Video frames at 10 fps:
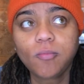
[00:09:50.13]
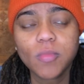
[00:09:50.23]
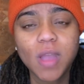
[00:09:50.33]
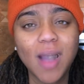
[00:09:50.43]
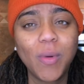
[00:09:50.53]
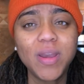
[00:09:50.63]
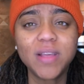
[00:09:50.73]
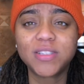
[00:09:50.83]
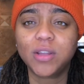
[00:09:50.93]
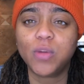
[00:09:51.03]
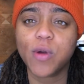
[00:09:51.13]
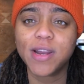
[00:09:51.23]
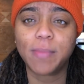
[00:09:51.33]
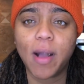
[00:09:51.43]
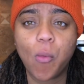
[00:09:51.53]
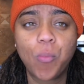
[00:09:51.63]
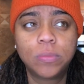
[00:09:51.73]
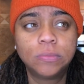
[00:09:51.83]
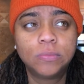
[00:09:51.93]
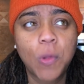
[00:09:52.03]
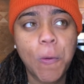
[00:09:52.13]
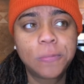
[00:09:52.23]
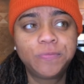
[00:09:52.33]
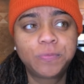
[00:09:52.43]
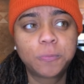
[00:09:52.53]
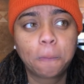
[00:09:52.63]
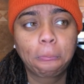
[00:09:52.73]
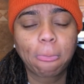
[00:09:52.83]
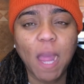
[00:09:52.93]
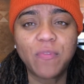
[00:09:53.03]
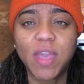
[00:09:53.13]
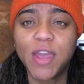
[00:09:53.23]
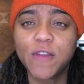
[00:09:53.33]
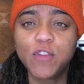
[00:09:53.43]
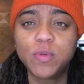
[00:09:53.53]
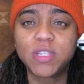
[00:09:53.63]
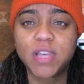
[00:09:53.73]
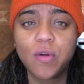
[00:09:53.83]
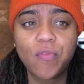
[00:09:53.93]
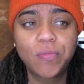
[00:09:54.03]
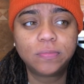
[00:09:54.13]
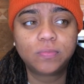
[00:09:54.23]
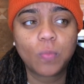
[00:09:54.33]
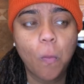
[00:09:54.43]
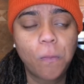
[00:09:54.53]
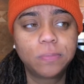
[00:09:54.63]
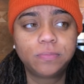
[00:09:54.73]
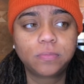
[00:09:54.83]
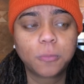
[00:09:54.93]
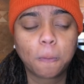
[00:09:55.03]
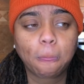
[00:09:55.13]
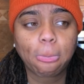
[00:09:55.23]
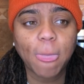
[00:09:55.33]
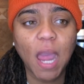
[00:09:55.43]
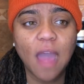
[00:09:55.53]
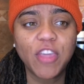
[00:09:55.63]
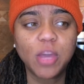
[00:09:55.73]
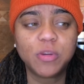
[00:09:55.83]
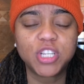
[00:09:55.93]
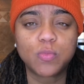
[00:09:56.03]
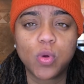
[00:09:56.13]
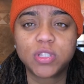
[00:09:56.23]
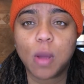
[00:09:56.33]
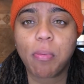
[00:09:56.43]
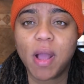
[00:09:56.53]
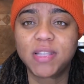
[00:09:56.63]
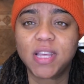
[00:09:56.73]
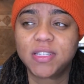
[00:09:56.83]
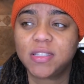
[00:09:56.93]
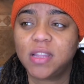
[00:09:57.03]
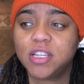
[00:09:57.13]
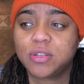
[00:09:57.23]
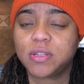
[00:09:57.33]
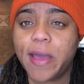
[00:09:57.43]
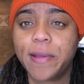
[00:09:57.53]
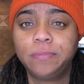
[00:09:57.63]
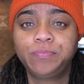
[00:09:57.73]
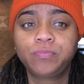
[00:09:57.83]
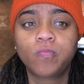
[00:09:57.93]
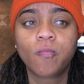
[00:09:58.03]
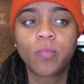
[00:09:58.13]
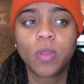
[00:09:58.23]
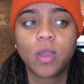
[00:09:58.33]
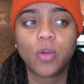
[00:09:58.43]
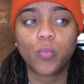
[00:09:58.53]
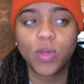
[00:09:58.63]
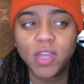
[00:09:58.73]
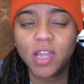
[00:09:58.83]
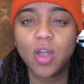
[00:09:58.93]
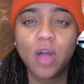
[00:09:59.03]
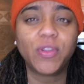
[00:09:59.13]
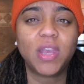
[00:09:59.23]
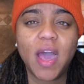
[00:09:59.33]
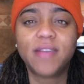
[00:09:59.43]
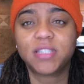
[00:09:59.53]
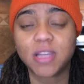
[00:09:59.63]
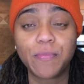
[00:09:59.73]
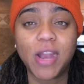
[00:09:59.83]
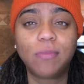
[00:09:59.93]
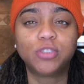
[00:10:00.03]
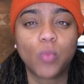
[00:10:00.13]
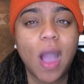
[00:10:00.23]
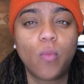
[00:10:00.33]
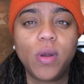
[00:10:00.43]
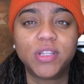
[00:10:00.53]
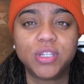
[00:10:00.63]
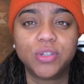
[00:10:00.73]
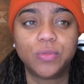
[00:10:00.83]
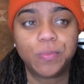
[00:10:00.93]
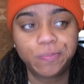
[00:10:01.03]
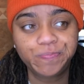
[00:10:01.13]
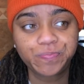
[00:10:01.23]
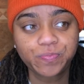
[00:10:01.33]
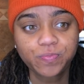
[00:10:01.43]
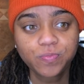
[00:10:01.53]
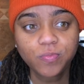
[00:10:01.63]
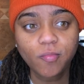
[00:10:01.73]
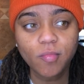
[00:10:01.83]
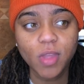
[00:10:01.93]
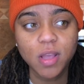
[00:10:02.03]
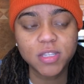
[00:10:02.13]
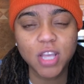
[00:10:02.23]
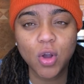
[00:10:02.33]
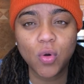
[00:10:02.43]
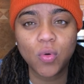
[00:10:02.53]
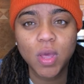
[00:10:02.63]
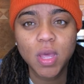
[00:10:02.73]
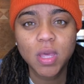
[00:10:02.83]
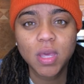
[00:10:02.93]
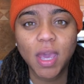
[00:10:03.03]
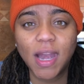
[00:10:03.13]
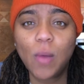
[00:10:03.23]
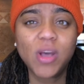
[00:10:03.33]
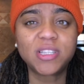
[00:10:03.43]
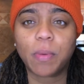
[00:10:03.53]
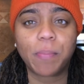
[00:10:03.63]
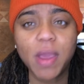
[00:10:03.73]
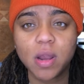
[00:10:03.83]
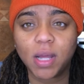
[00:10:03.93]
I wasn't necessarily worried about the interview itself. I think it was just more so processing that this was like really along the lines of something that I wanted to do. So, and I wasn't prepared.